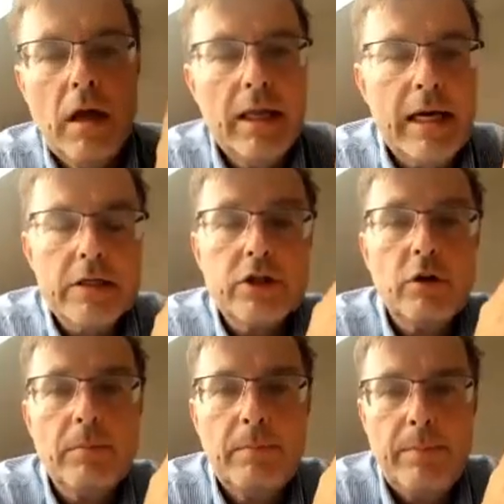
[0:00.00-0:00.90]
Yeah,
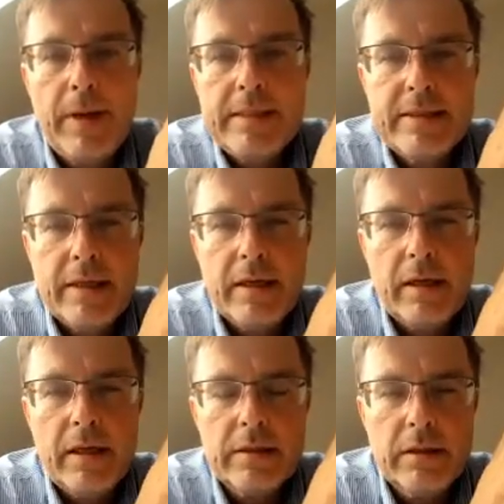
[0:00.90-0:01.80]
so
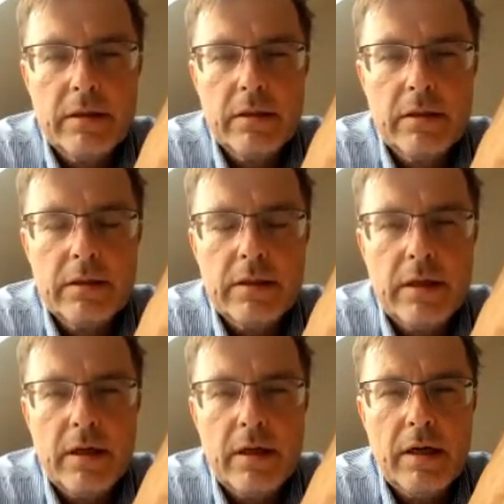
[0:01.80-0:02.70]
basically there
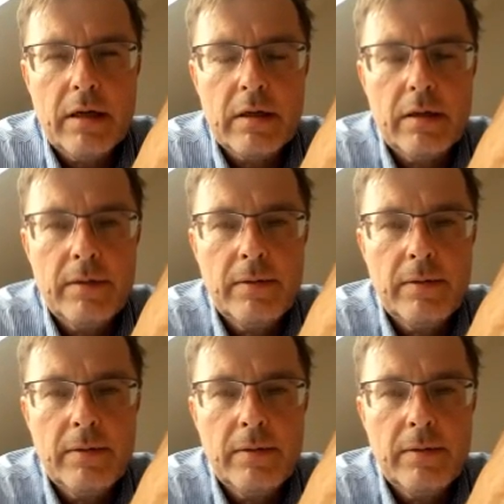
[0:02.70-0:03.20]
are